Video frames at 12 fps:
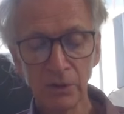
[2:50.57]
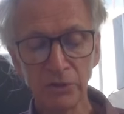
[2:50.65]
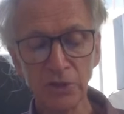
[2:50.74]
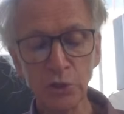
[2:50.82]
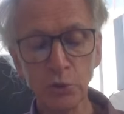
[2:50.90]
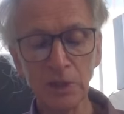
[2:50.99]

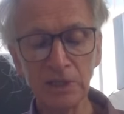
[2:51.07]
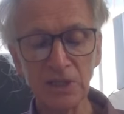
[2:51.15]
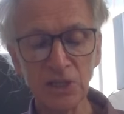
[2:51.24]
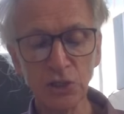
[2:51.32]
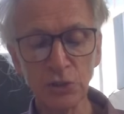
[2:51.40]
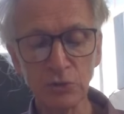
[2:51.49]
The U N
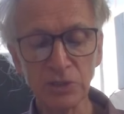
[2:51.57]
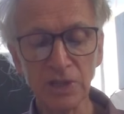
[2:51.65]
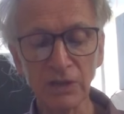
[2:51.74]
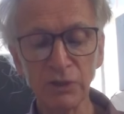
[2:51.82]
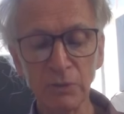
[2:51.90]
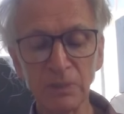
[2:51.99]
issues
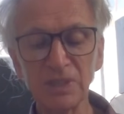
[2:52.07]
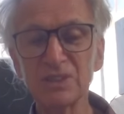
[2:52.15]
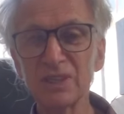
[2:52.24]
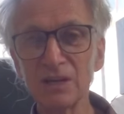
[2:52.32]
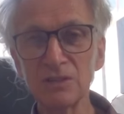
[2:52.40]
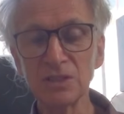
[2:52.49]
nothing but
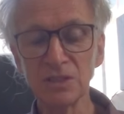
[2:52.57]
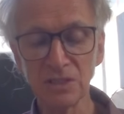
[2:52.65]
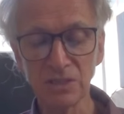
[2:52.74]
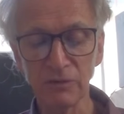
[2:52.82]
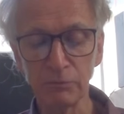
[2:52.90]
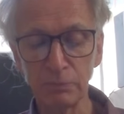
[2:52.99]

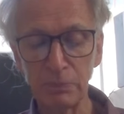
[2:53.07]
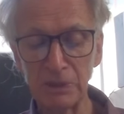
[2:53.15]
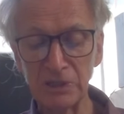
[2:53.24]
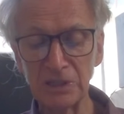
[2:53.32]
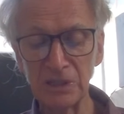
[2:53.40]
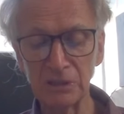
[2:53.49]
tons of
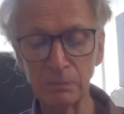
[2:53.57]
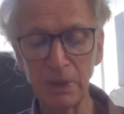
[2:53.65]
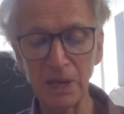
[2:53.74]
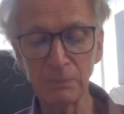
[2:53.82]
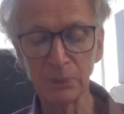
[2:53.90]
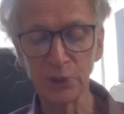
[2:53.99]
printed
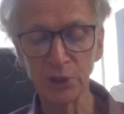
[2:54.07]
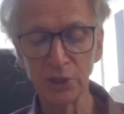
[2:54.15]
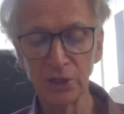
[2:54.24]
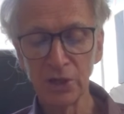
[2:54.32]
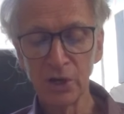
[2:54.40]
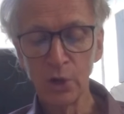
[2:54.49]

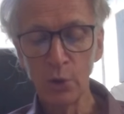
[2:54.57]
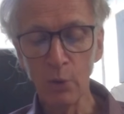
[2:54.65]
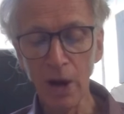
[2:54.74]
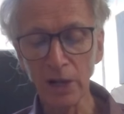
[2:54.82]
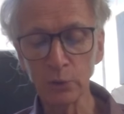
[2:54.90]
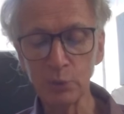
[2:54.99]
paper,
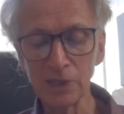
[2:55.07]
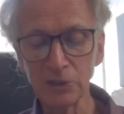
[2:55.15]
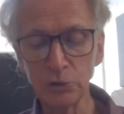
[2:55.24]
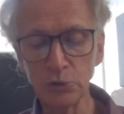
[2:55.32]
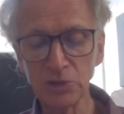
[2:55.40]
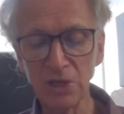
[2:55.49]
while we are
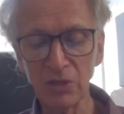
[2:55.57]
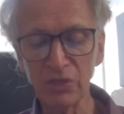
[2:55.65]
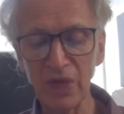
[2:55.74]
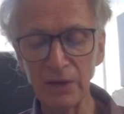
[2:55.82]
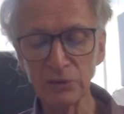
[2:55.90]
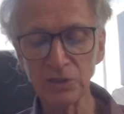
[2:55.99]
losing
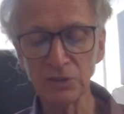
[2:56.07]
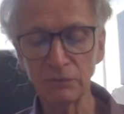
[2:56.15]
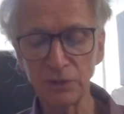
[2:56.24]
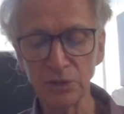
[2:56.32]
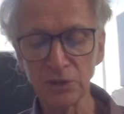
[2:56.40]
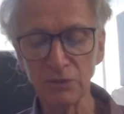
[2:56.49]
thousands of
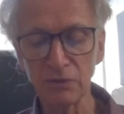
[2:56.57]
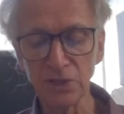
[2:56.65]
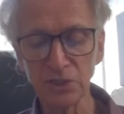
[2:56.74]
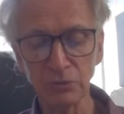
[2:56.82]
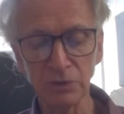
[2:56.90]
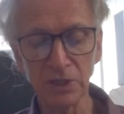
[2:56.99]
years of
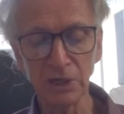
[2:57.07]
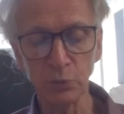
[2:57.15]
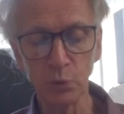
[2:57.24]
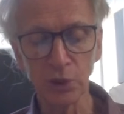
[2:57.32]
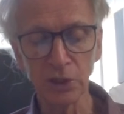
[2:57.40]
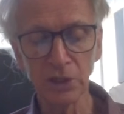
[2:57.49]
history
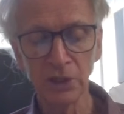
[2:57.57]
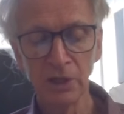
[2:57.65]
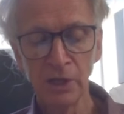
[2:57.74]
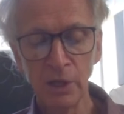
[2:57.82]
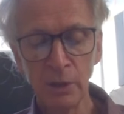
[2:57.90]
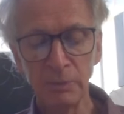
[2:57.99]
and work
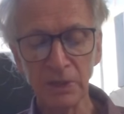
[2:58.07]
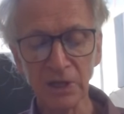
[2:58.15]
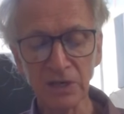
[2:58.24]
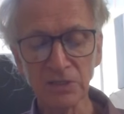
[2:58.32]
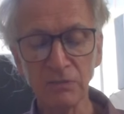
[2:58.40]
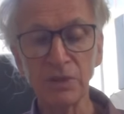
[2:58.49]

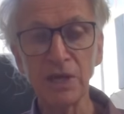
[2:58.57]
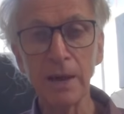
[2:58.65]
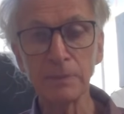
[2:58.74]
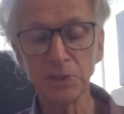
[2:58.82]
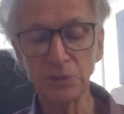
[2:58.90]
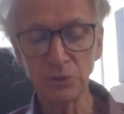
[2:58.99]
because of the
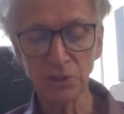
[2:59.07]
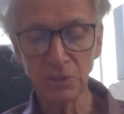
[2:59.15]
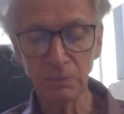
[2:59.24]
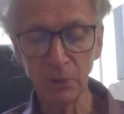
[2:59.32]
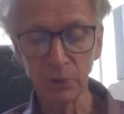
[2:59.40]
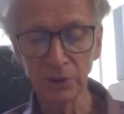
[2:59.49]
absolute
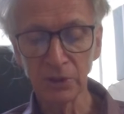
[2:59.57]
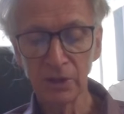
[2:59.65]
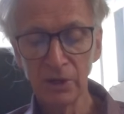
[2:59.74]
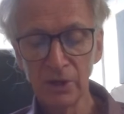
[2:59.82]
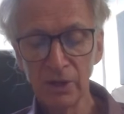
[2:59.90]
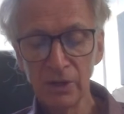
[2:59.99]
support
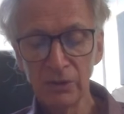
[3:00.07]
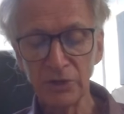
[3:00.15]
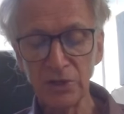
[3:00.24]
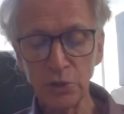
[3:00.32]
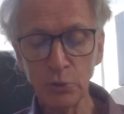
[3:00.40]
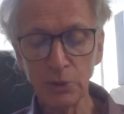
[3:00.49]
the
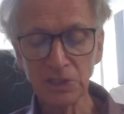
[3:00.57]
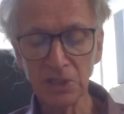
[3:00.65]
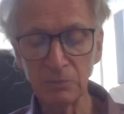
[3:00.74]
U S